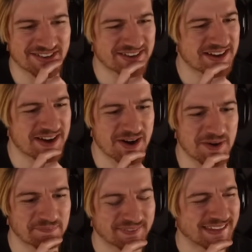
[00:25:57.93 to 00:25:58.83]
not at
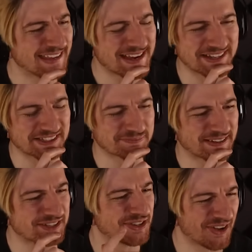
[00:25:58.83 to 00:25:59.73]
home. He is,
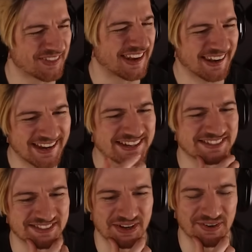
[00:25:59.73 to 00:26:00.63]
but he's not on the
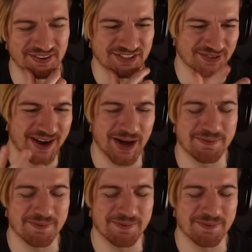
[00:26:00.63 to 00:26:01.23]
list, though. So I